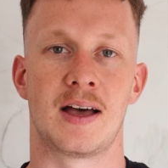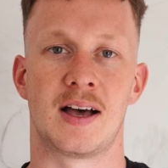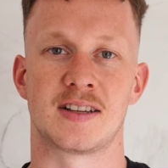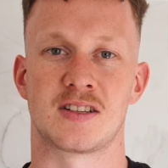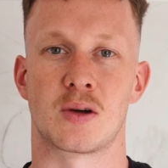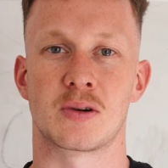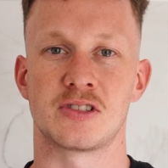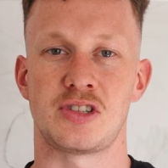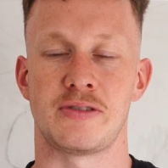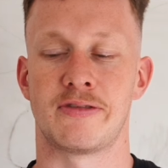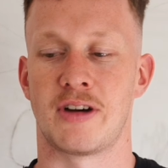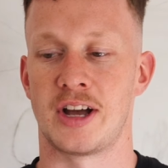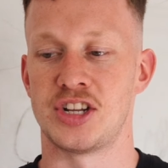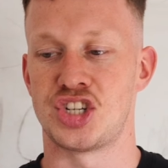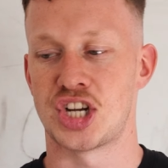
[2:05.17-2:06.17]
as long as you
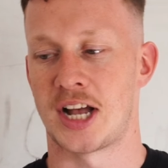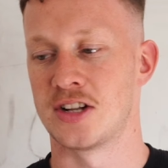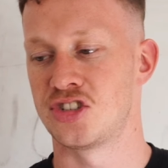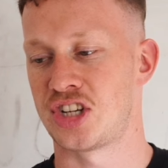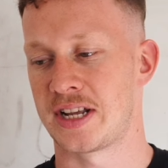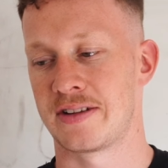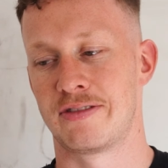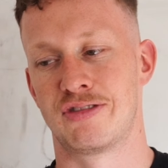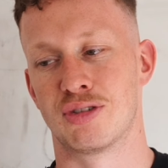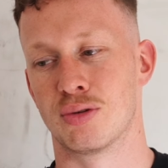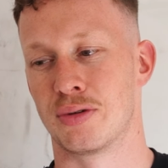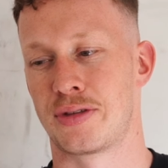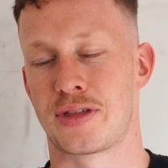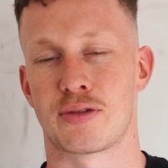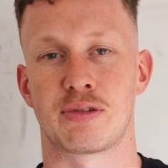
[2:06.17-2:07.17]
find challenging,
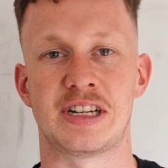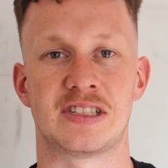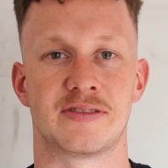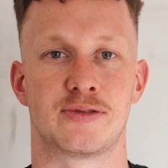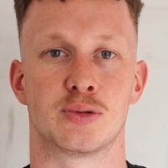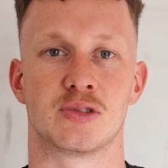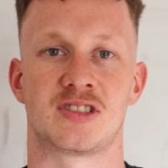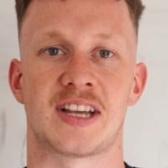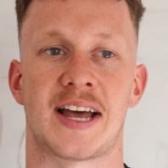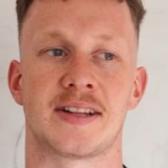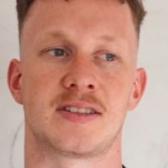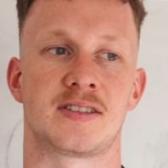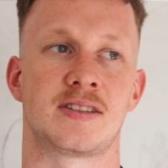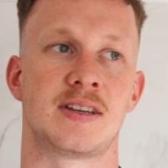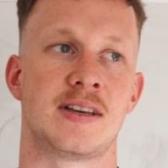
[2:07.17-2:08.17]
for 3 to 4
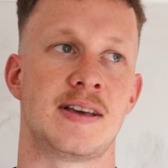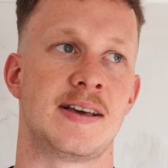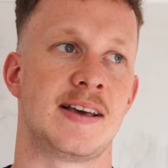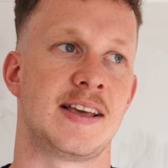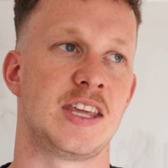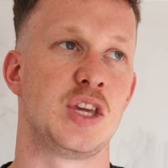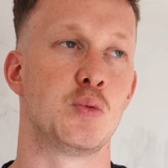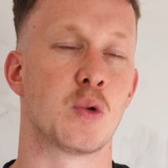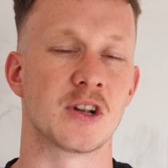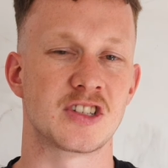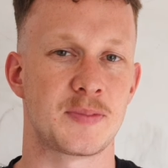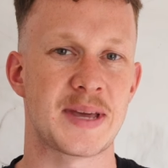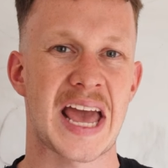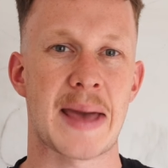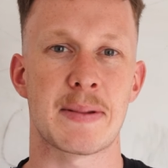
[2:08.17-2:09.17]
sets. You want
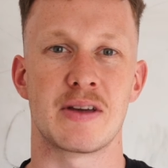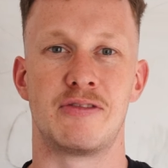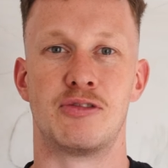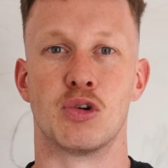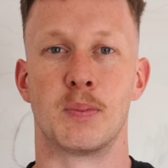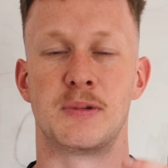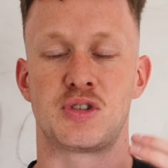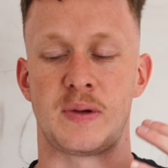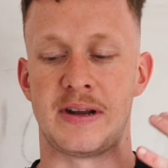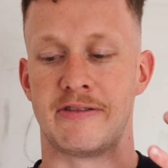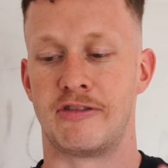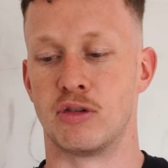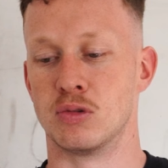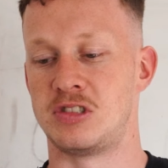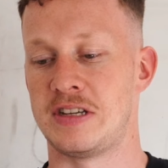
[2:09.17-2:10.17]
to be aiming for between
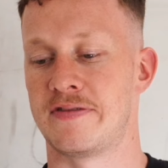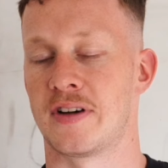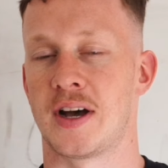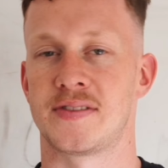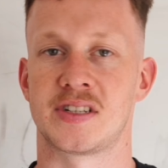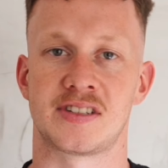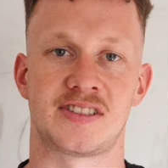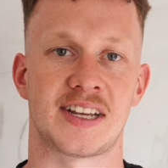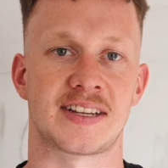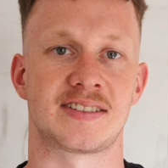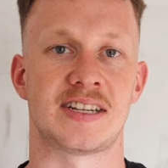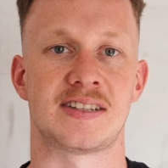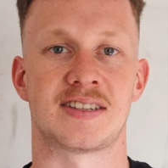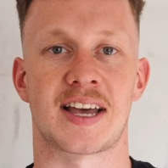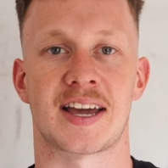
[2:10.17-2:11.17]
45 to
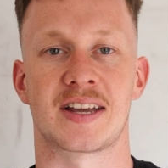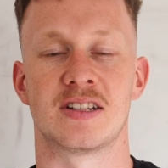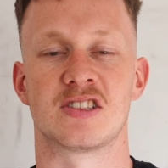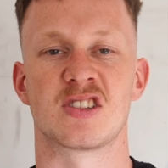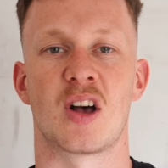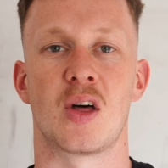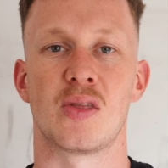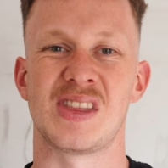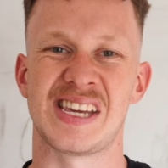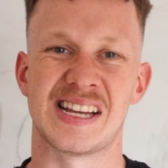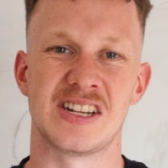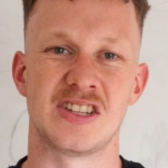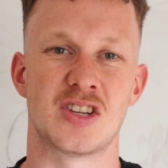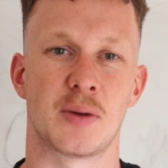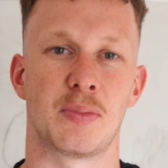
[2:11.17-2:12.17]
60 seconds on the
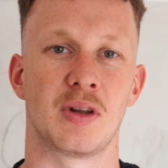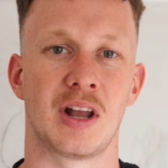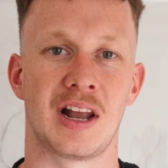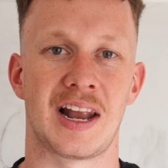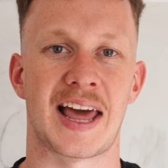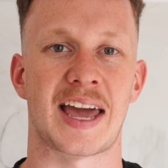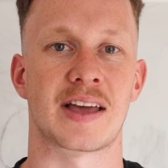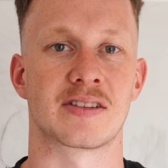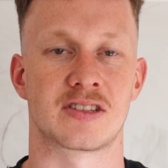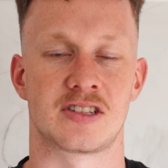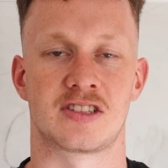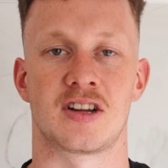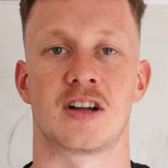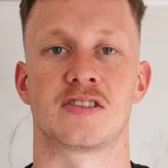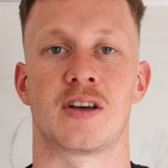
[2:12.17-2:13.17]
double leg to
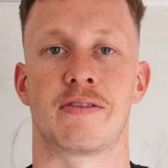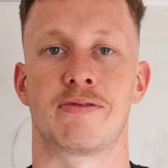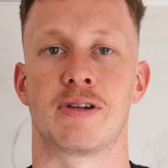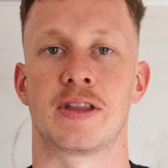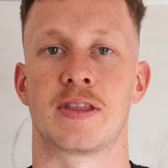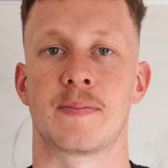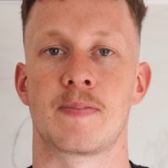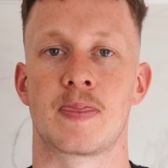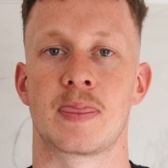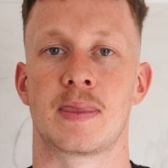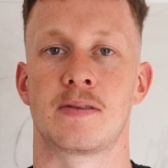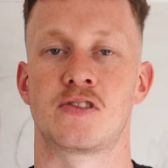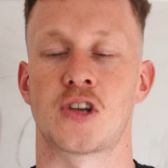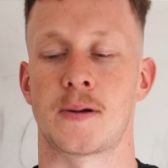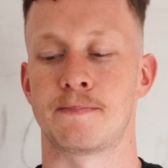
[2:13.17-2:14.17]
start off with.
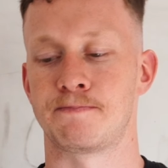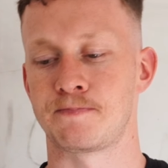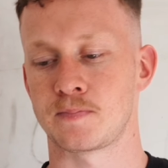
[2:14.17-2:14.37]
So